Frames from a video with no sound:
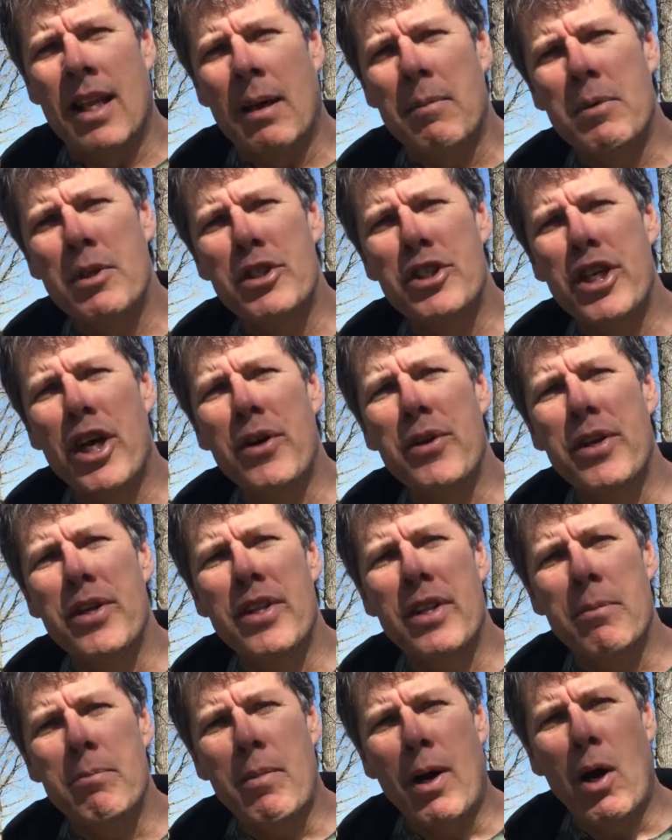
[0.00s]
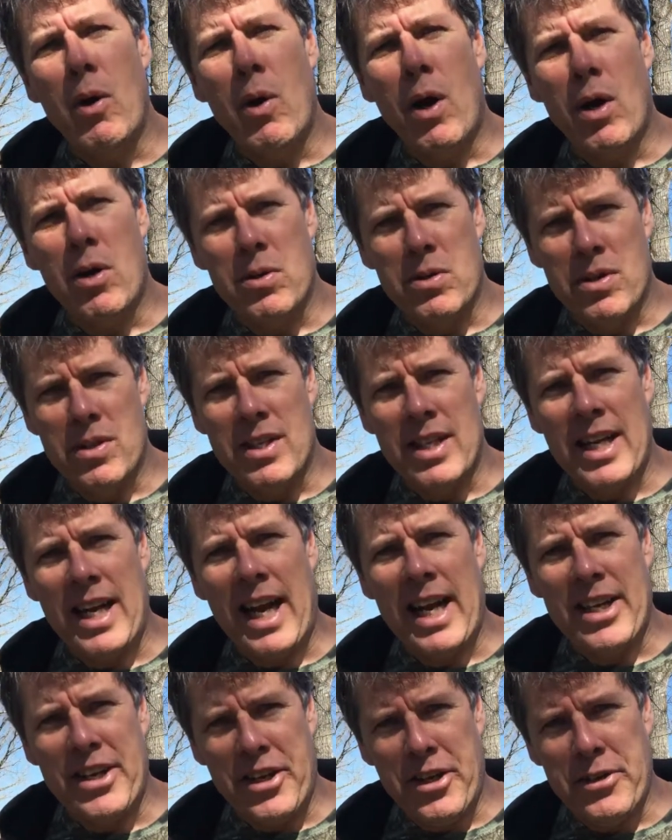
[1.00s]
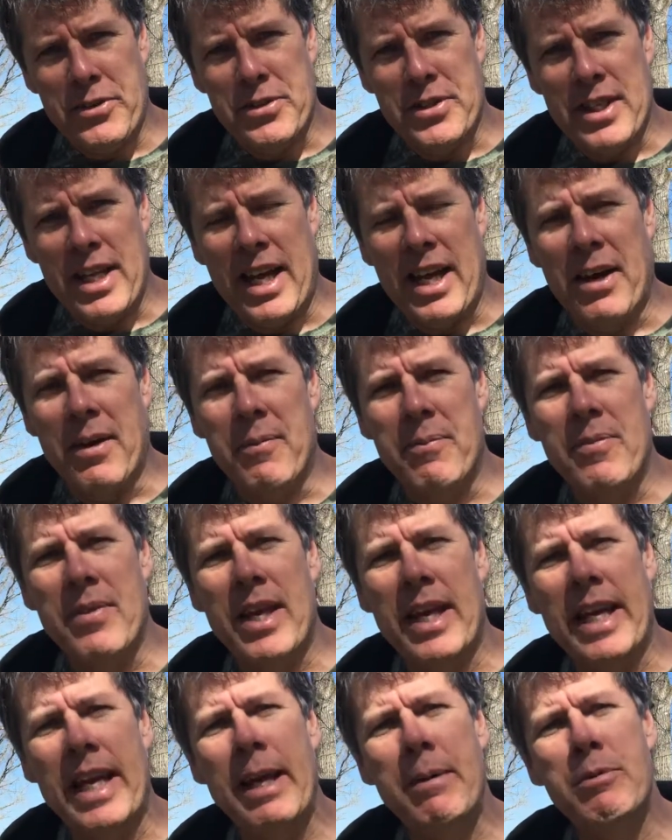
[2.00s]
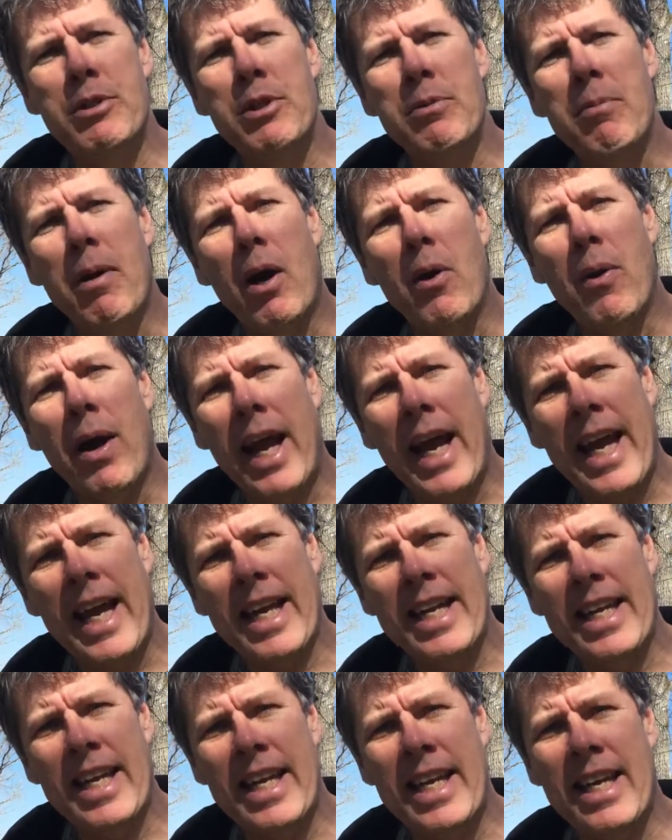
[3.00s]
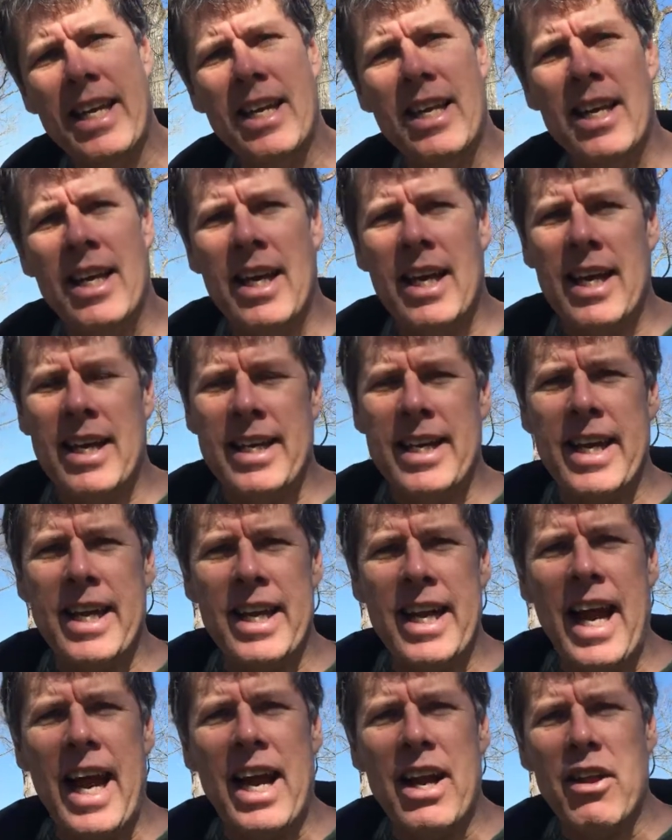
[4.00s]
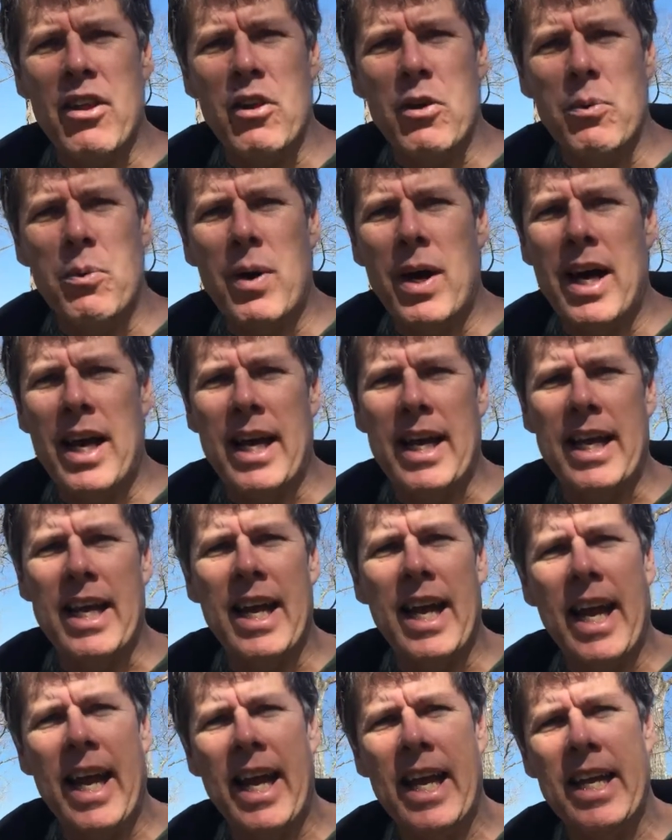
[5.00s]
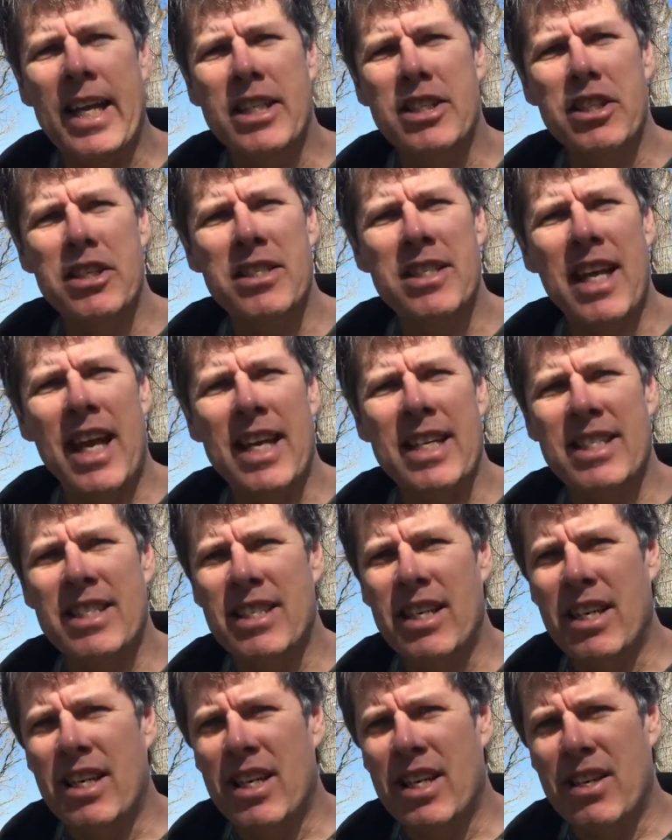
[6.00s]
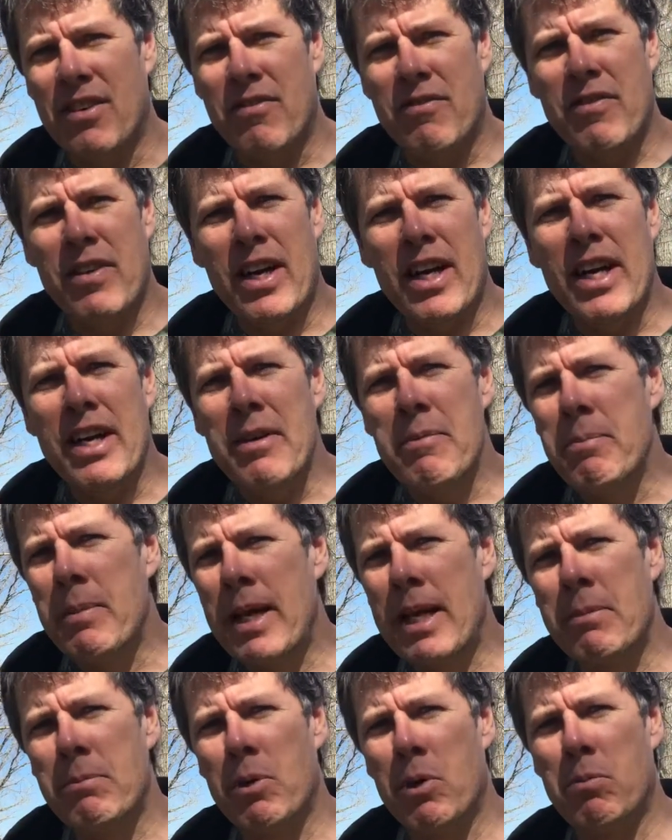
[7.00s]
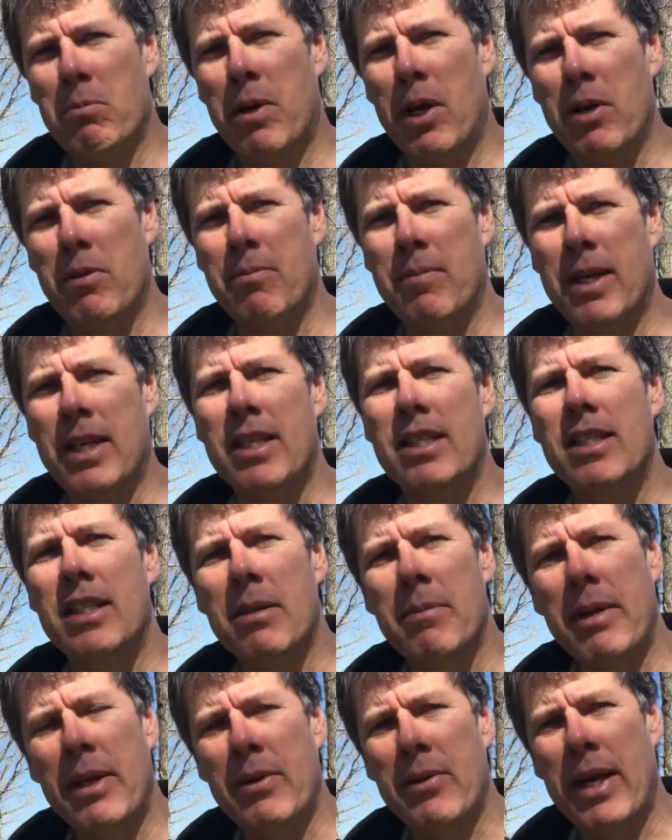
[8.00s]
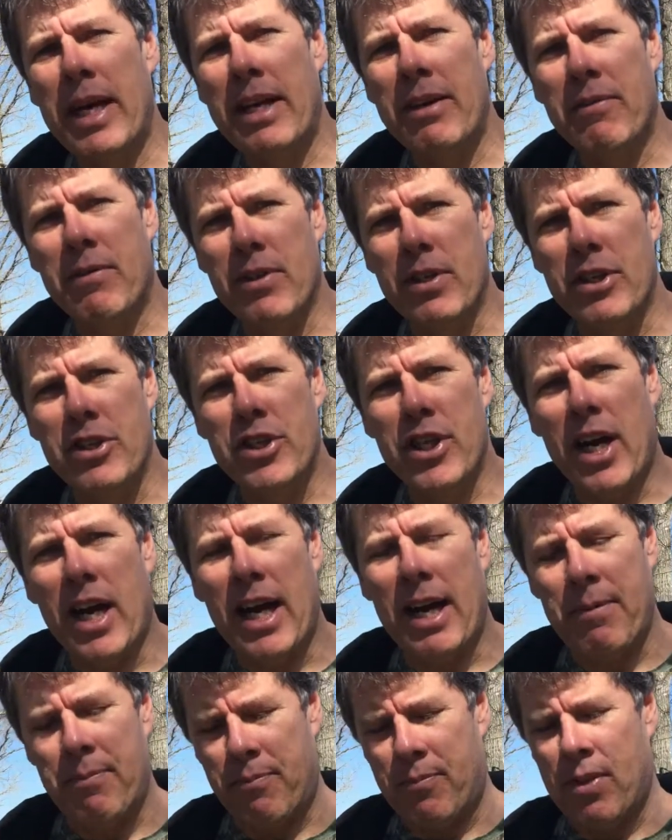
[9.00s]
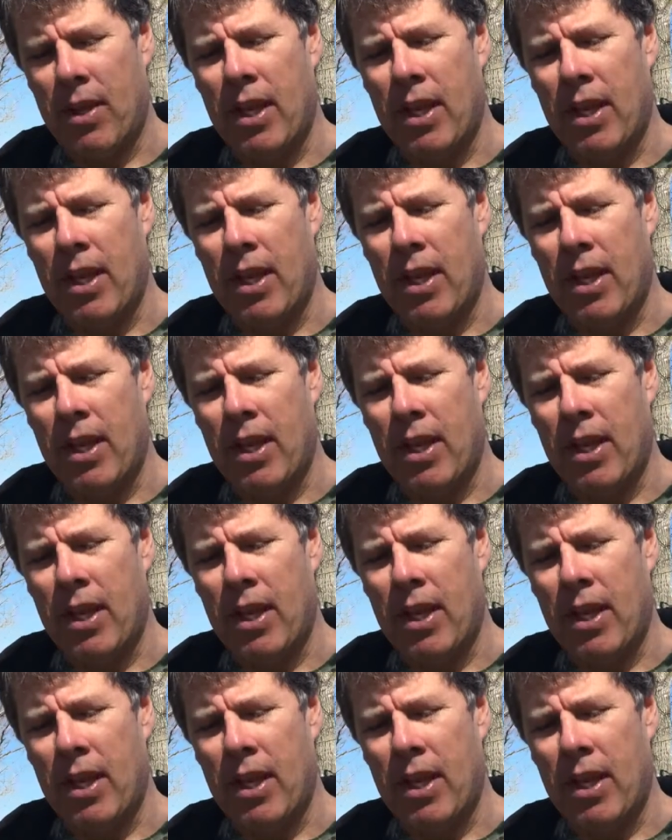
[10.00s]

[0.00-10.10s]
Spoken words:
I'm going to show you the bow holder that I use now. It keeps your bow handy, yet out of the way, and it just takes a very minimal movement to be ready for the shot.